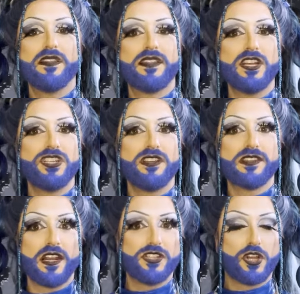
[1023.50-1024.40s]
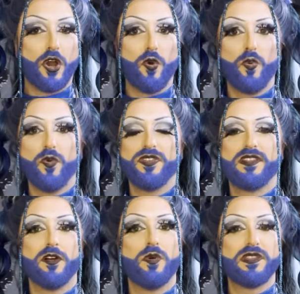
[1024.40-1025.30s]
instead, she decided to go
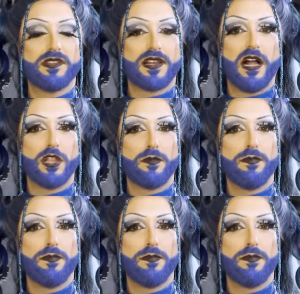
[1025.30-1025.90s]
still with this color